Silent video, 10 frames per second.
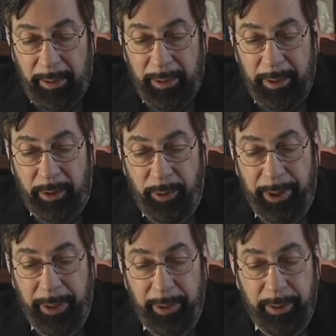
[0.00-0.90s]

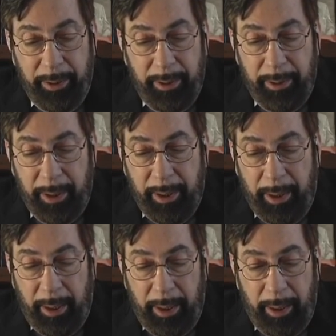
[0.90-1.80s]
including
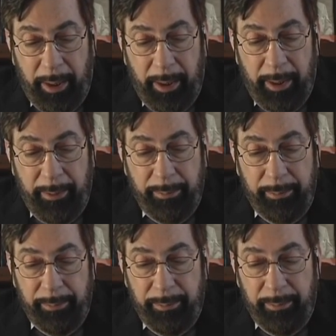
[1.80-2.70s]

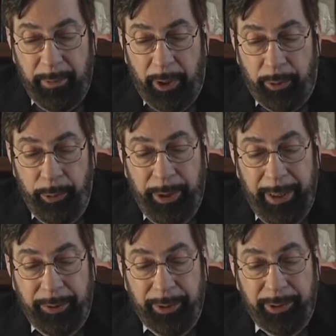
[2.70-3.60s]
accrued
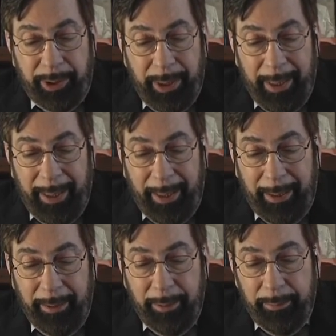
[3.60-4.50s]
interest
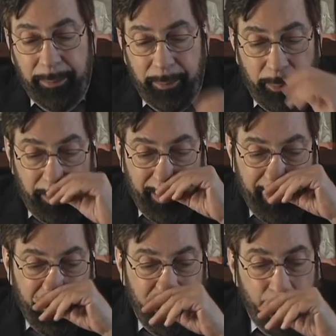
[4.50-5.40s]
and
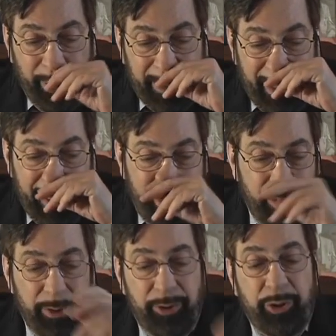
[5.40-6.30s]
the retained
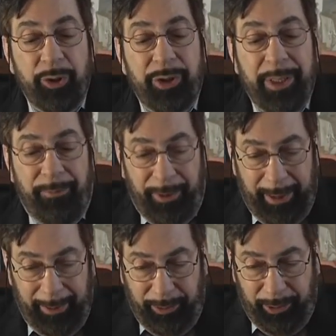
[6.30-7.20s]

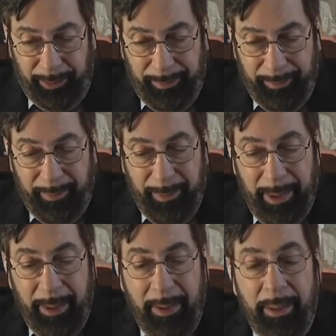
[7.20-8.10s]
certificates.
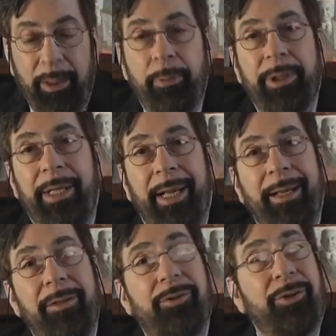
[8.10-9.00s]
The
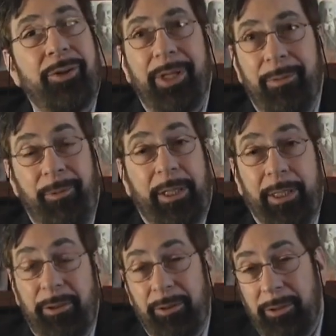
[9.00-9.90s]
retained
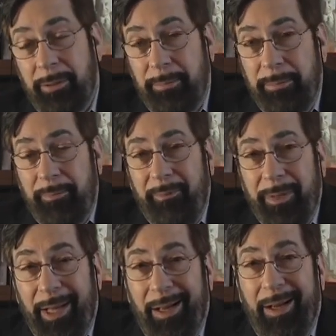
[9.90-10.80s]
certificates
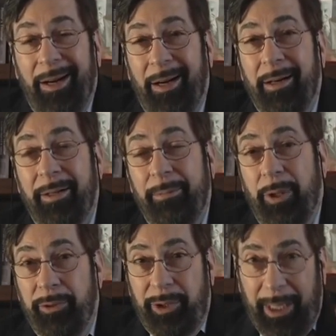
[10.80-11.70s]
are, in
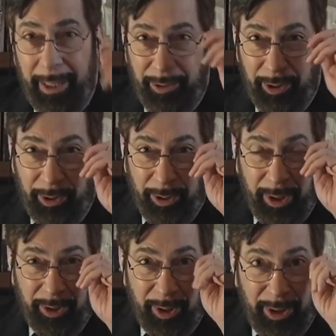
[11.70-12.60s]
most cases,
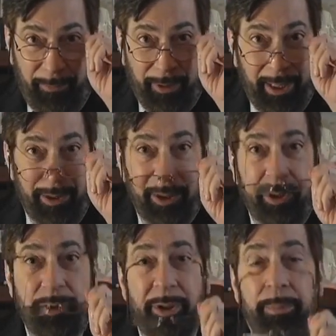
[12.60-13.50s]
the certificates
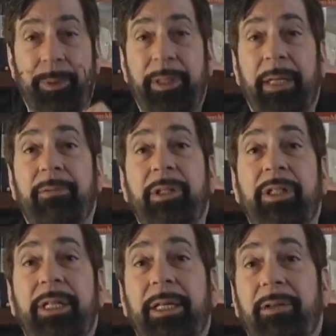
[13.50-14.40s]
that should have been given
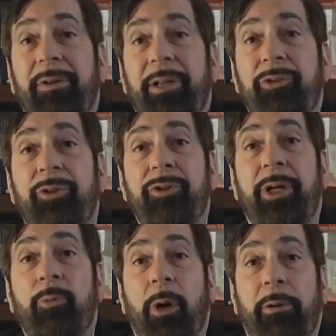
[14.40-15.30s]
to the investors
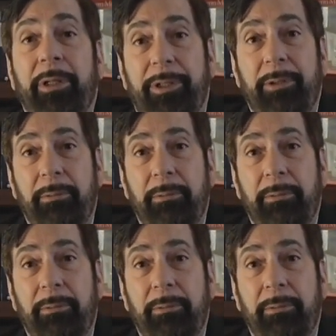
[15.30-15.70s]
and weren't,